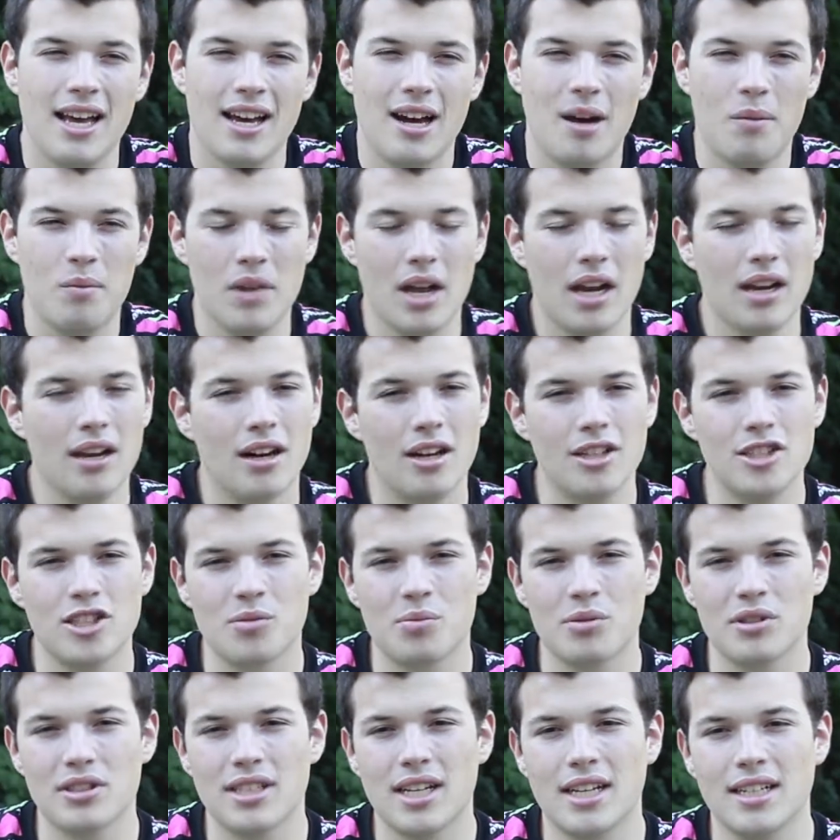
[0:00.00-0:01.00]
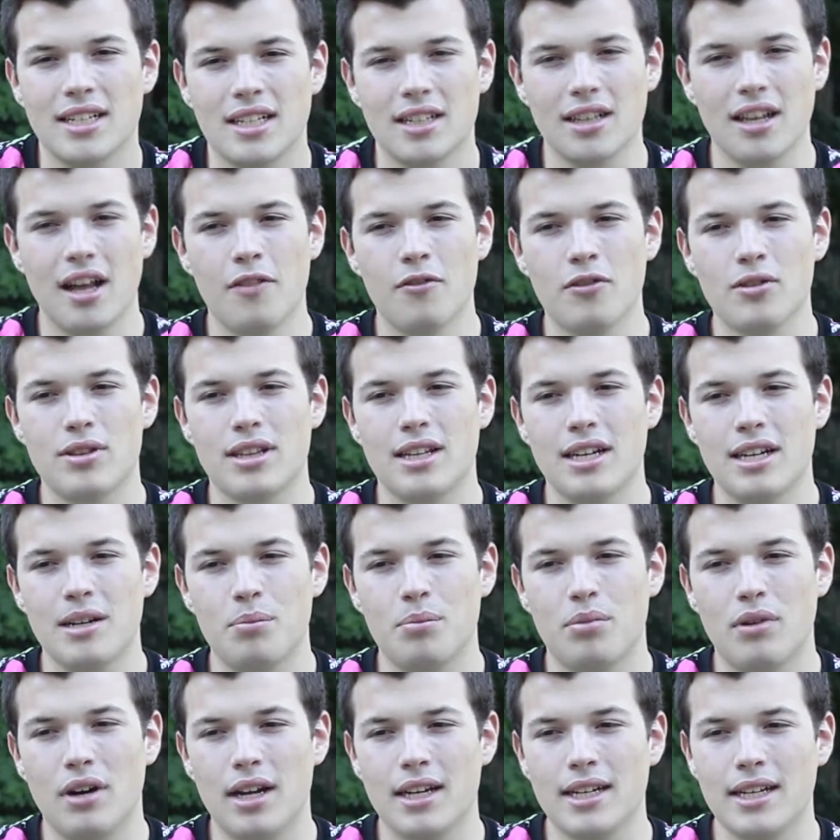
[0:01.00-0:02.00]
I'm not 100% in love with it,
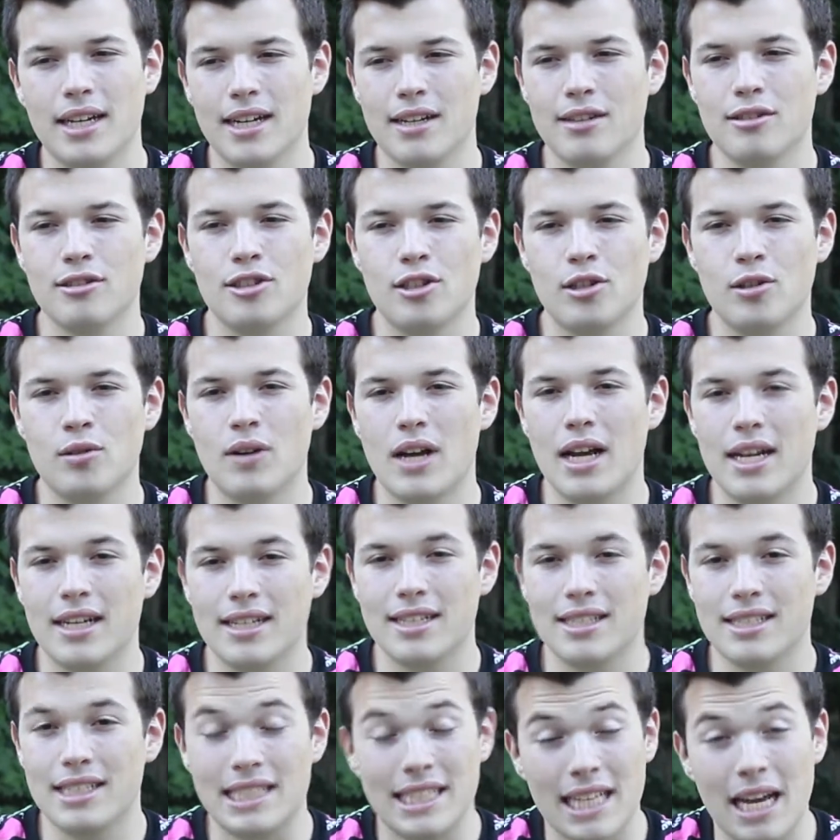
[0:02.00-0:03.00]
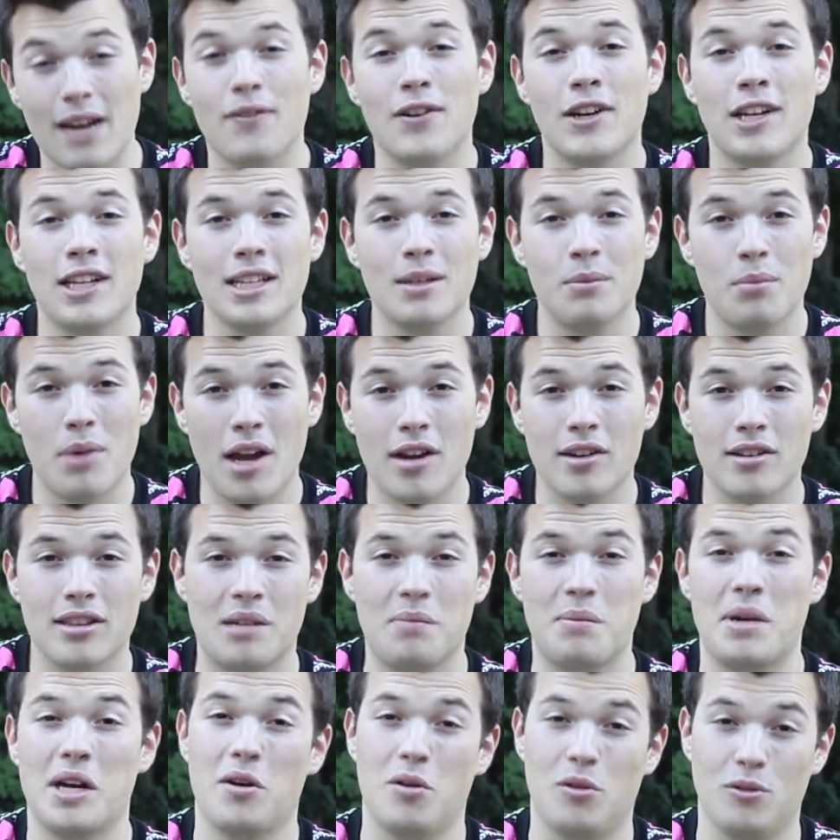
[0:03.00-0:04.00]
but it'll do, and it is definitely better
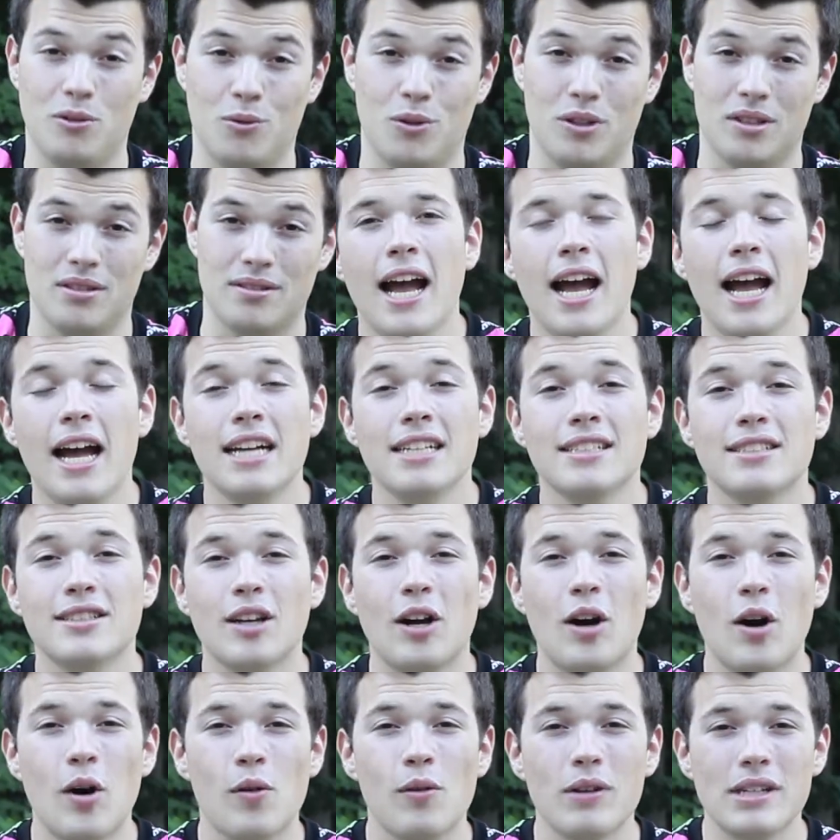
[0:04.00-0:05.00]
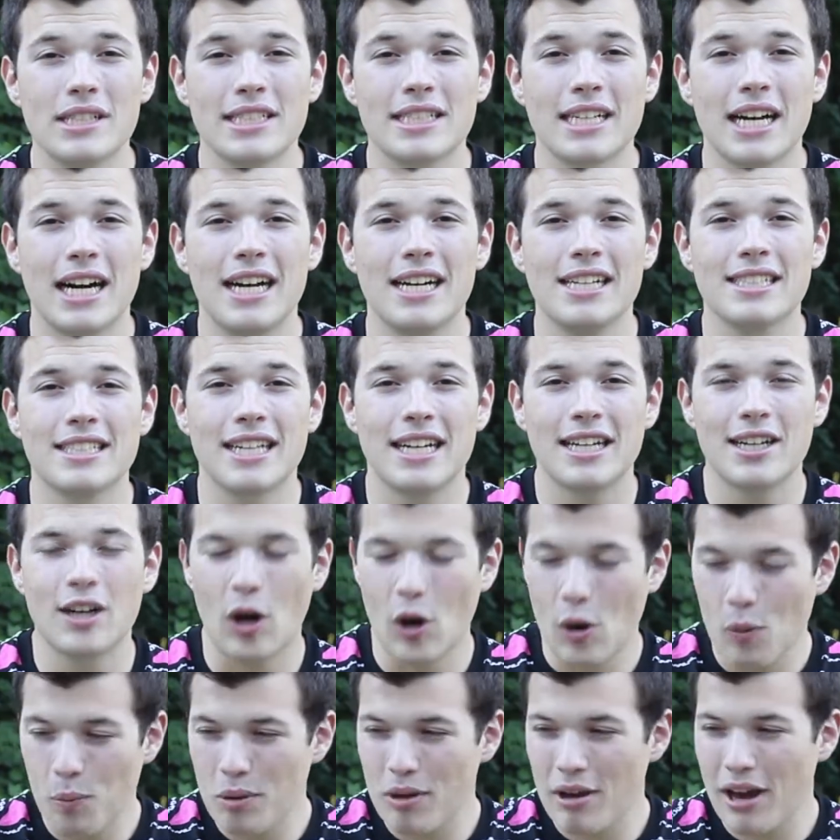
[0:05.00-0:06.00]
than my old one. As always, guys, I
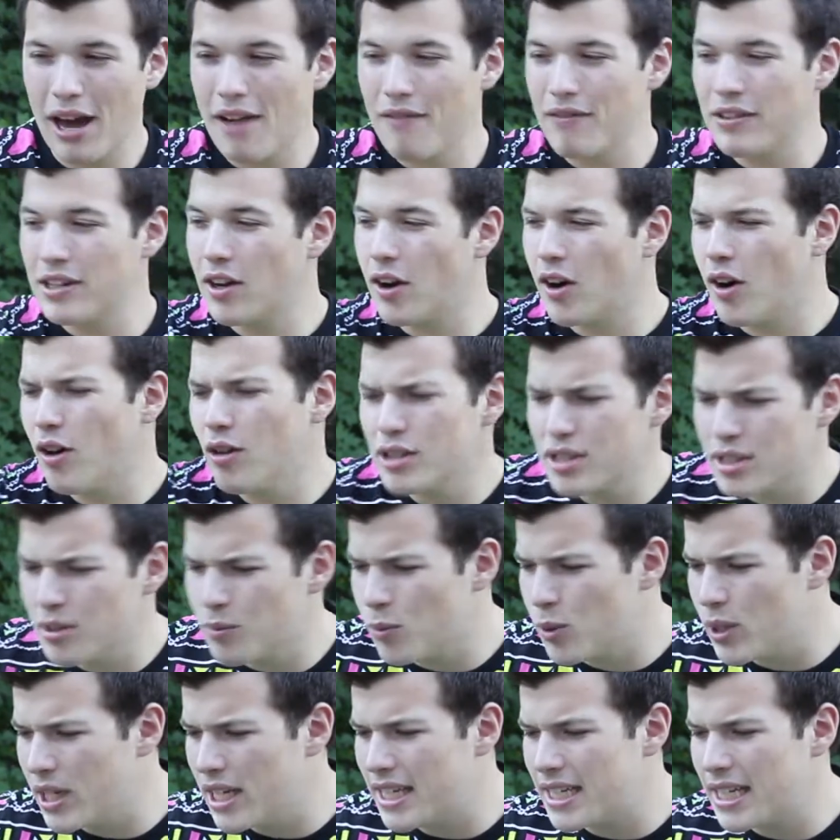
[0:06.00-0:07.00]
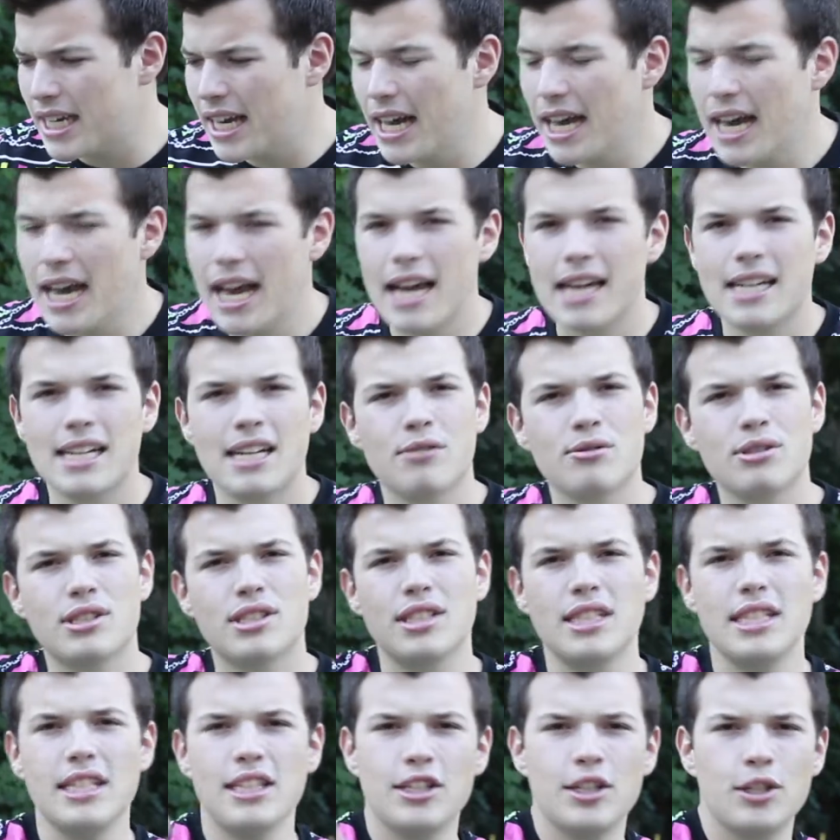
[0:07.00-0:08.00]
hope you have an awesome week, and I'll
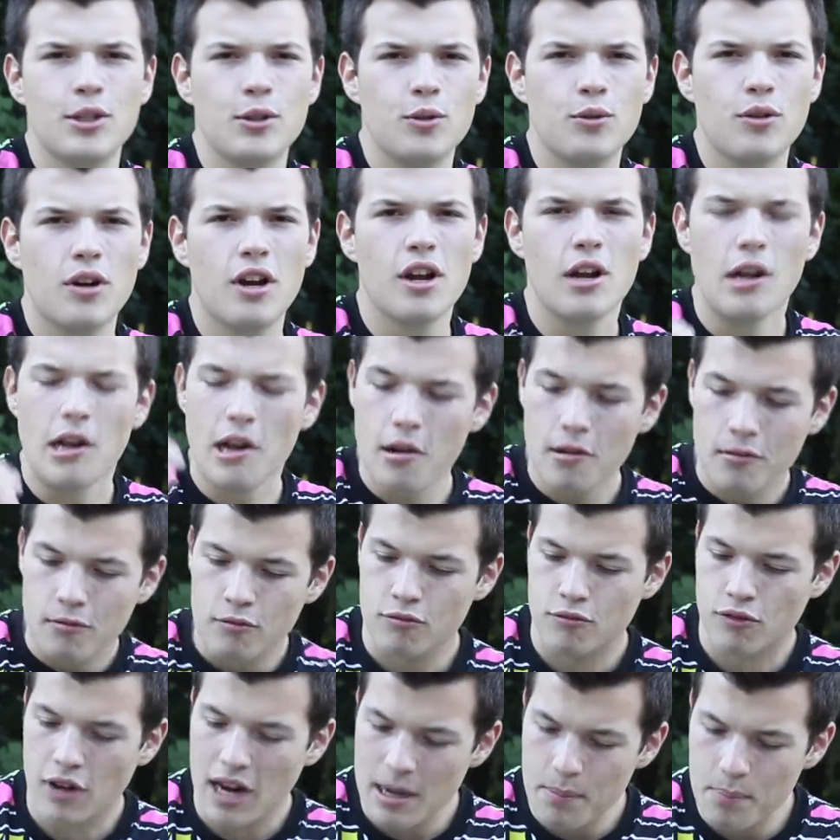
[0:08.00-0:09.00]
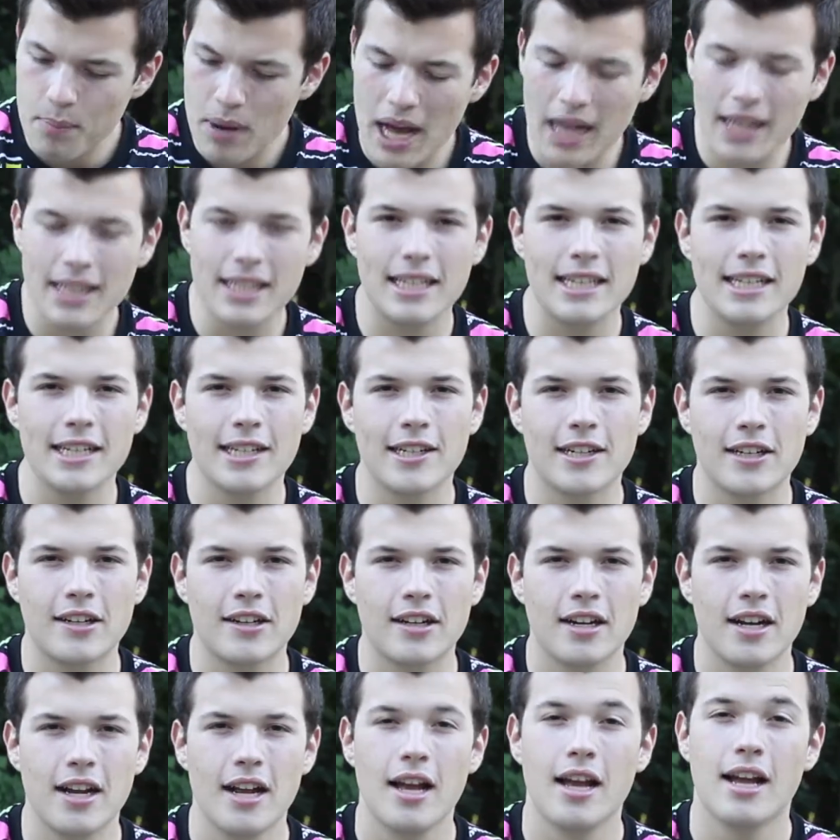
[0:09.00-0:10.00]
see you right back here
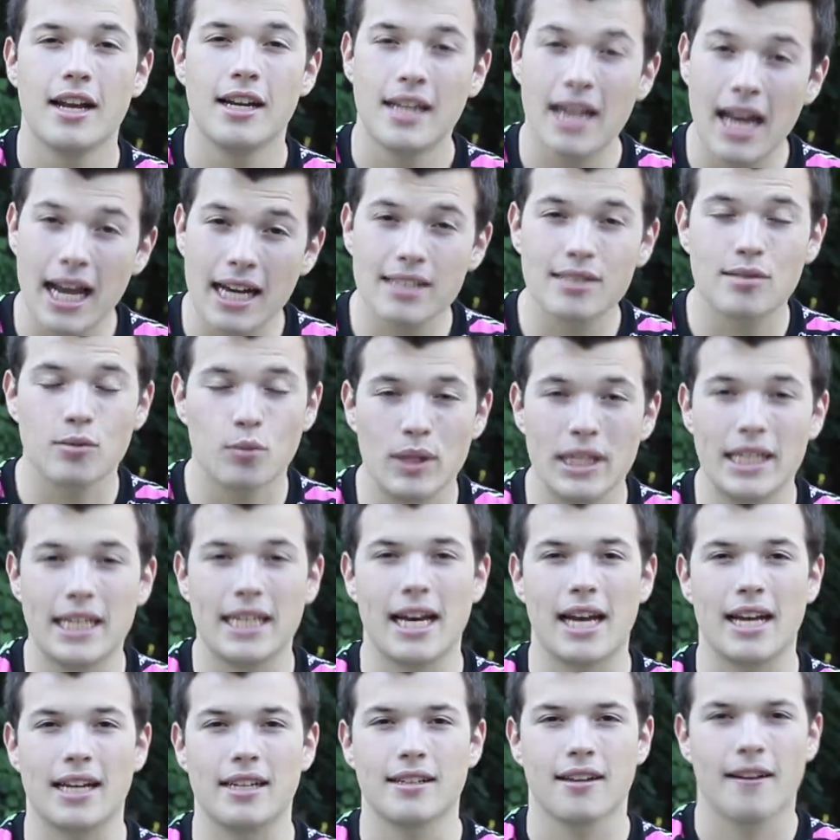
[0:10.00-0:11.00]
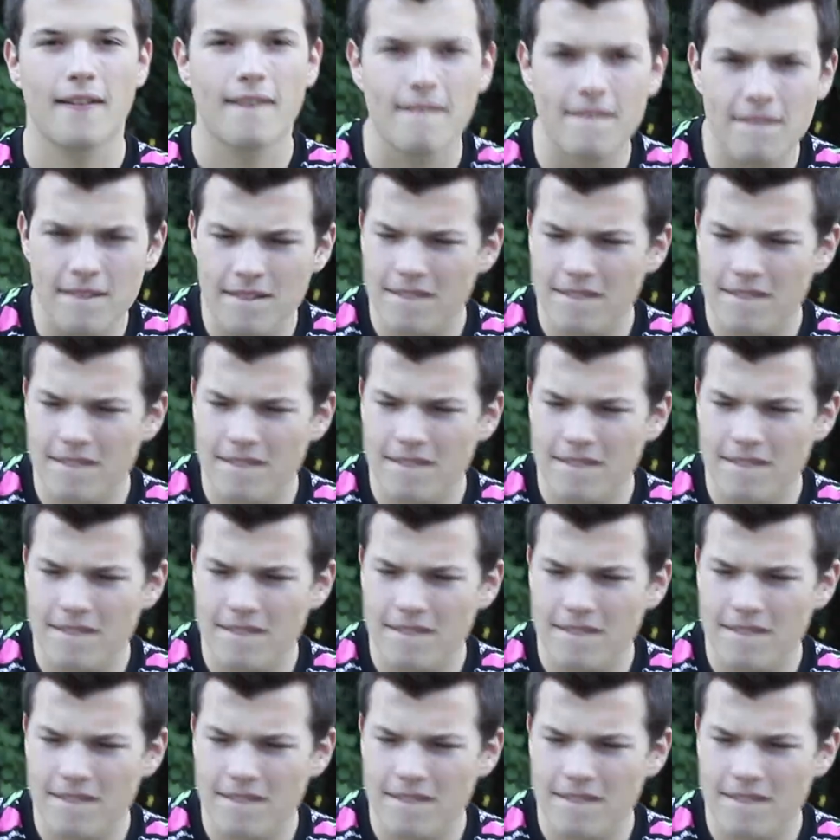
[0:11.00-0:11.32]
next weekend.